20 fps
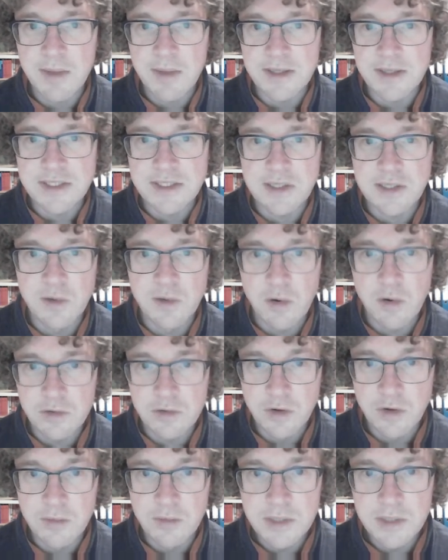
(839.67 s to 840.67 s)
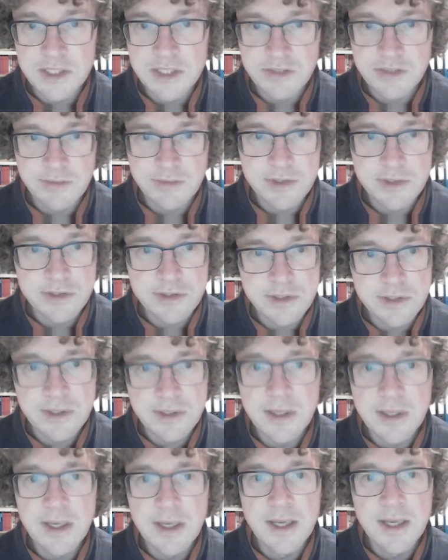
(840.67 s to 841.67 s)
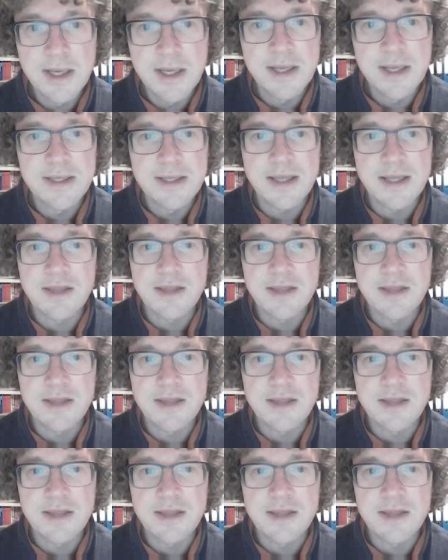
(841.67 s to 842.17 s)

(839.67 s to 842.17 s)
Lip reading: this log-normal distribution, then the